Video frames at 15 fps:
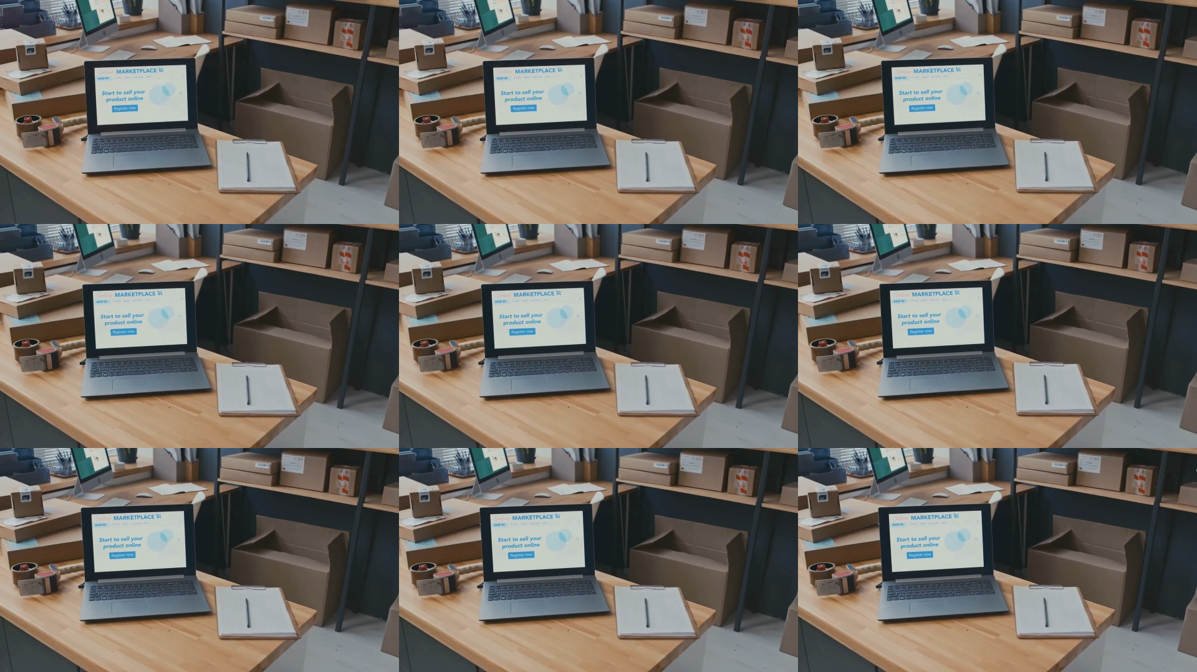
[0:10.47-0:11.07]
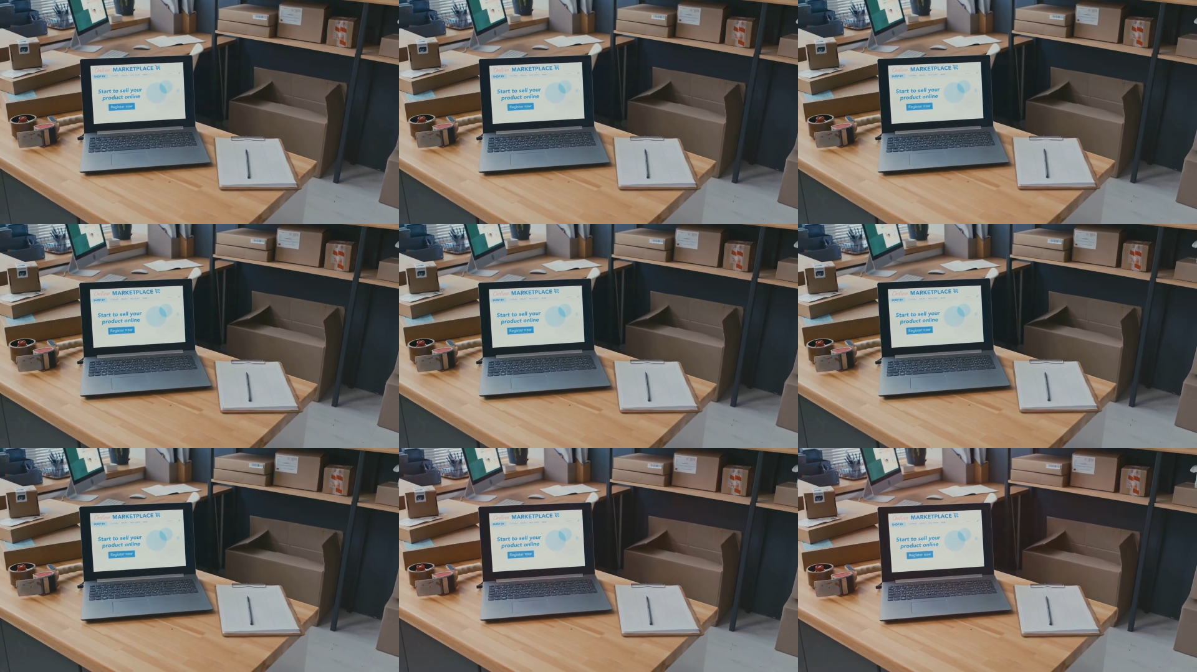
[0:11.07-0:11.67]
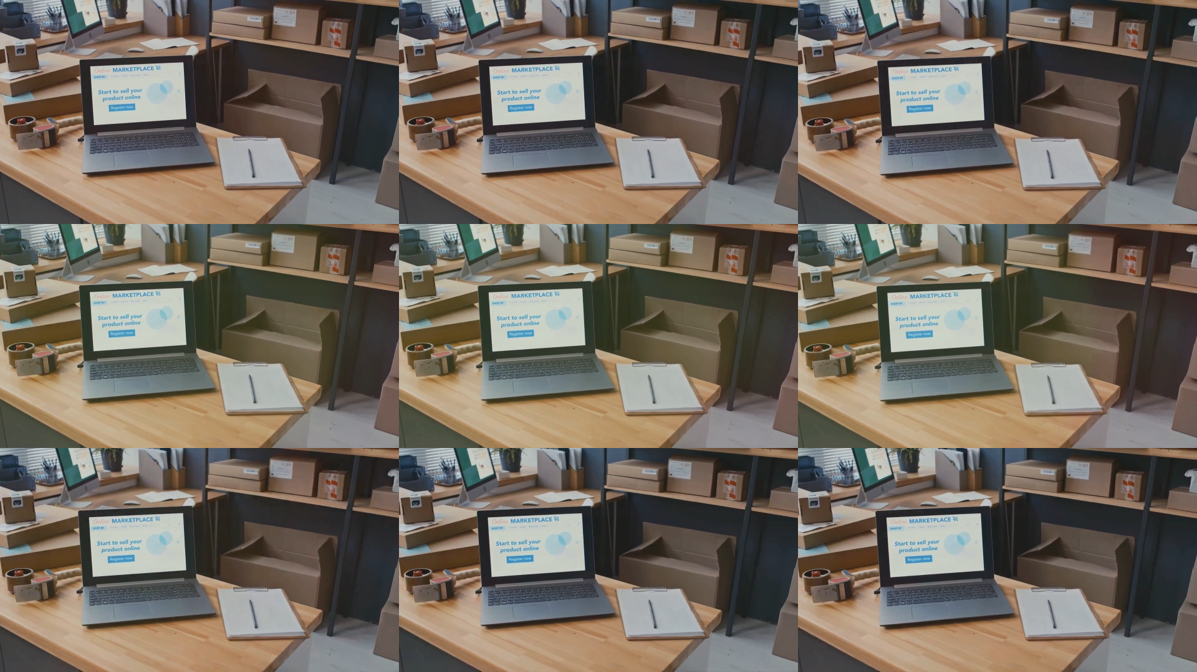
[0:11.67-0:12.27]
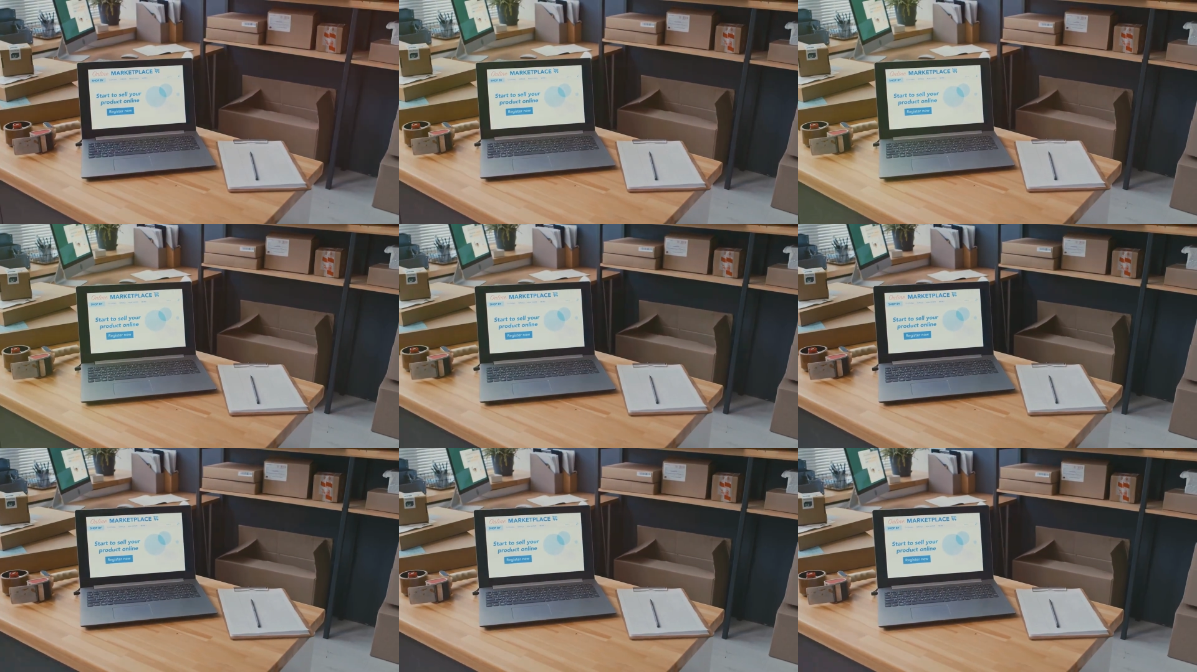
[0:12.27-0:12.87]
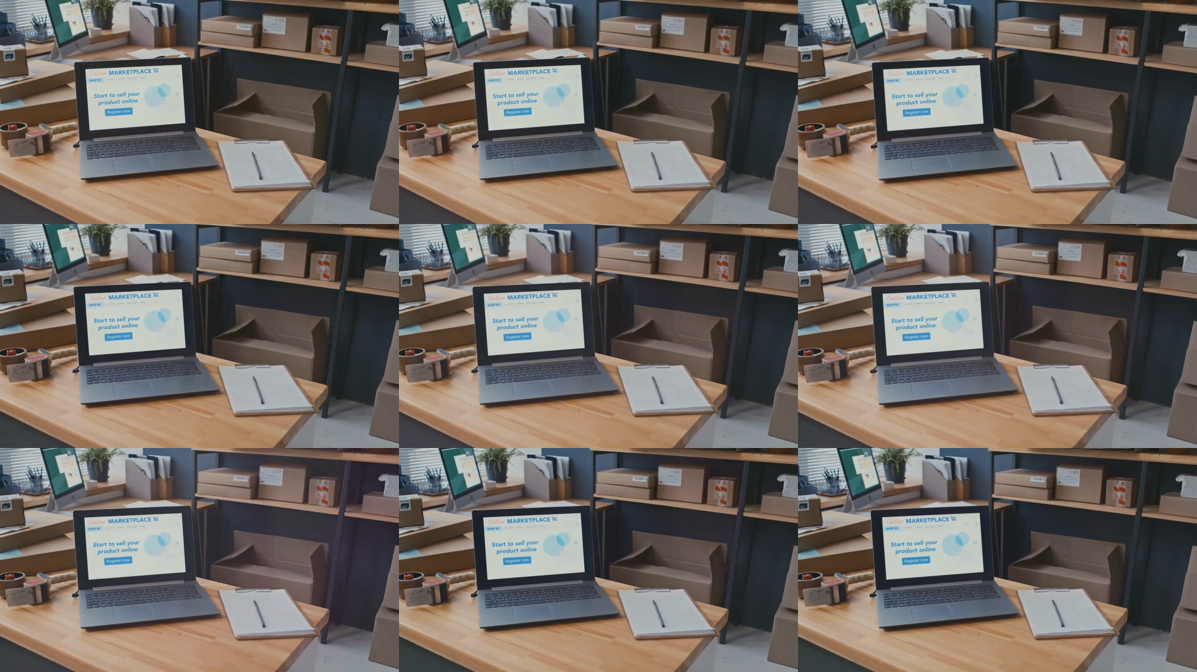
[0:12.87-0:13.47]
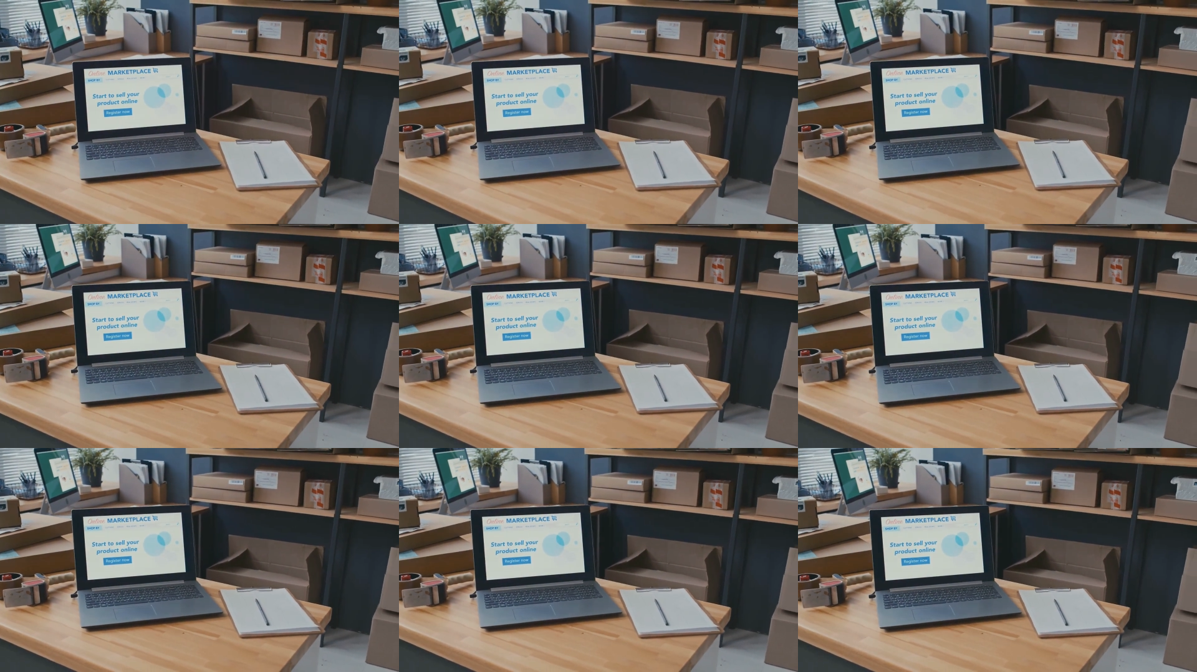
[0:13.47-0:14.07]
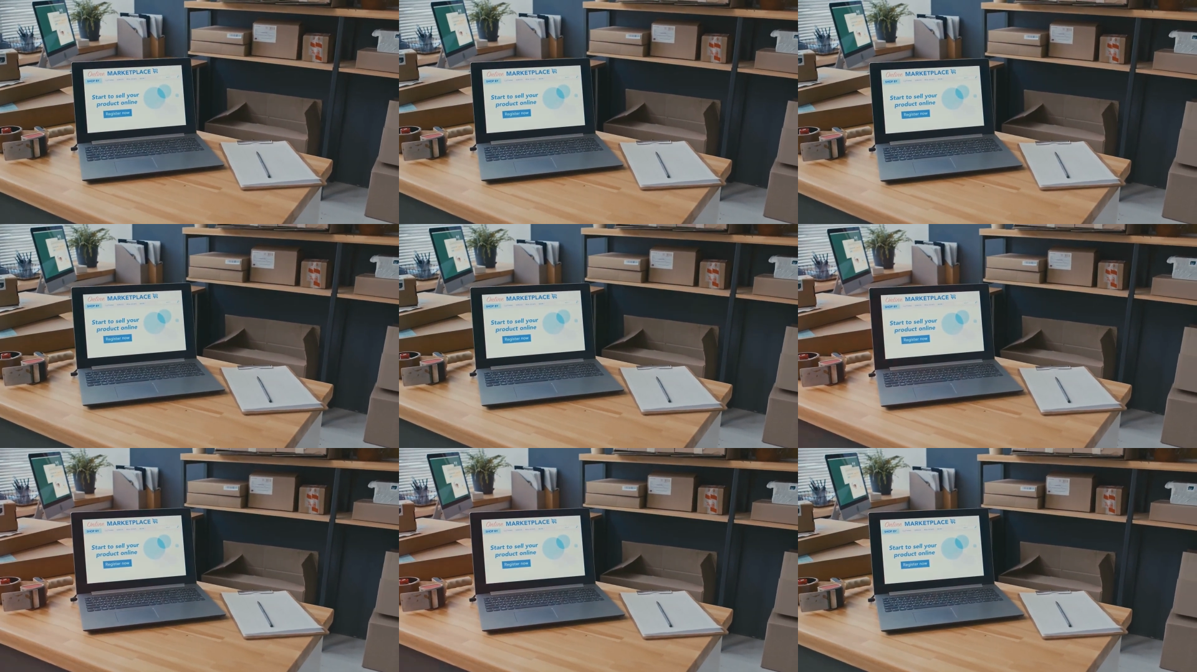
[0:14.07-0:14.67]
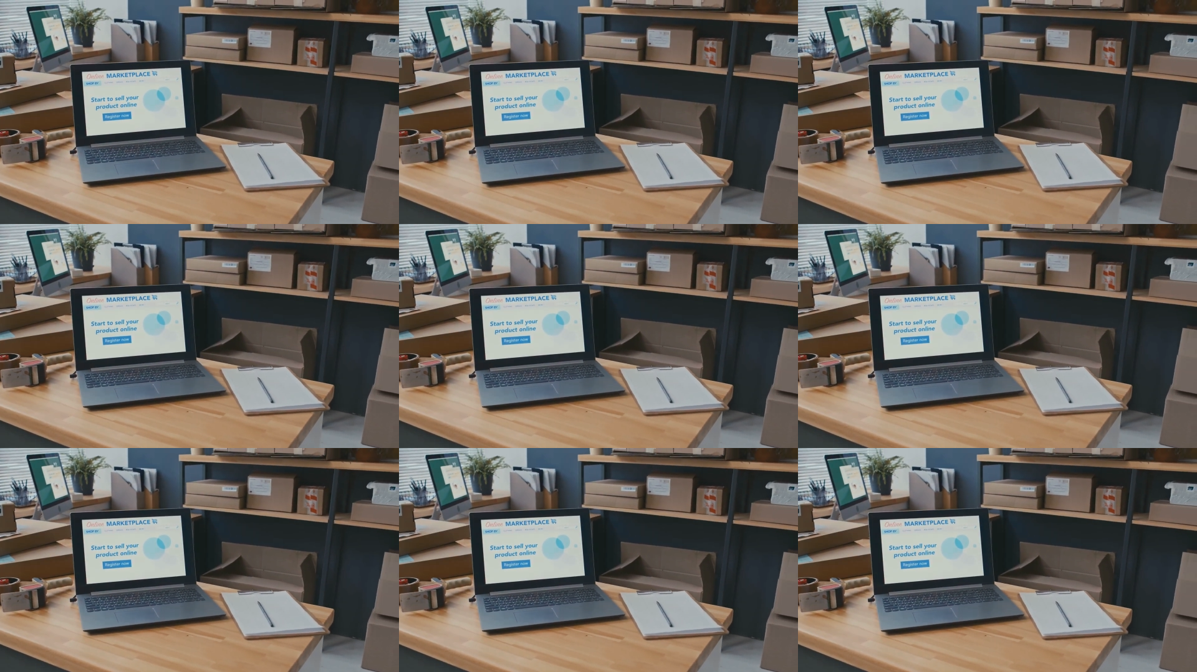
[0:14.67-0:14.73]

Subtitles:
[unreadable: no face in view]